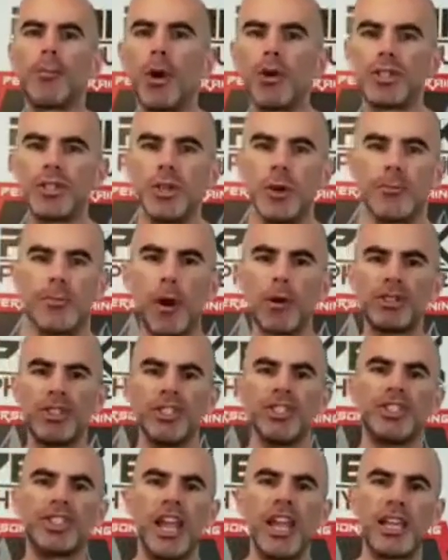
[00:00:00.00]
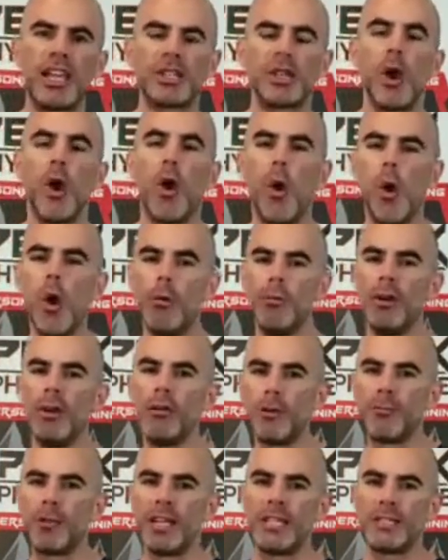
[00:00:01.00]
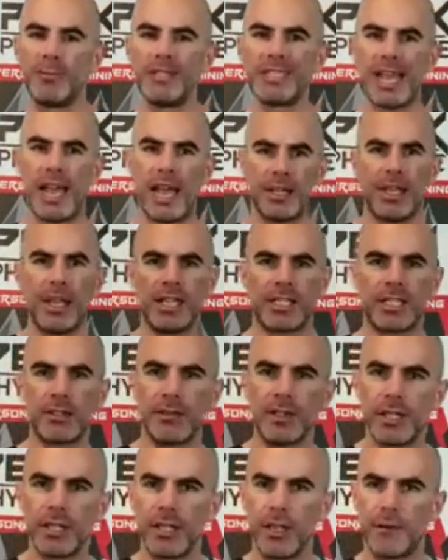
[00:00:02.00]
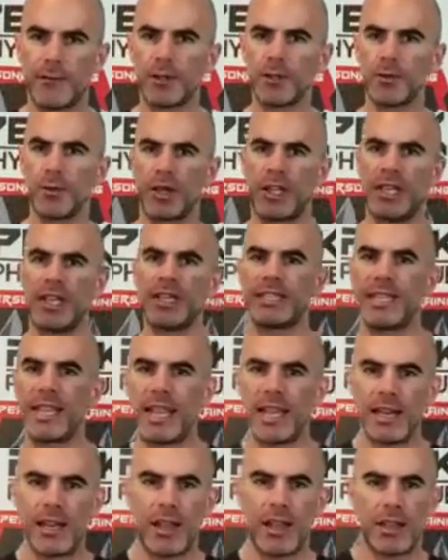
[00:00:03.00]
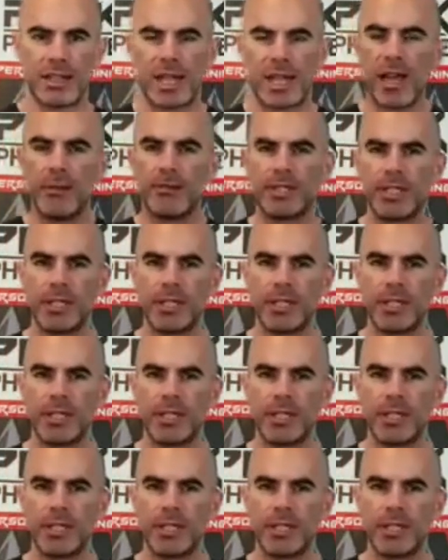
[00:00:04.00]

pro, your protein shakes, oil meal replacements, and yes, there is a difference. We'll get to that another time.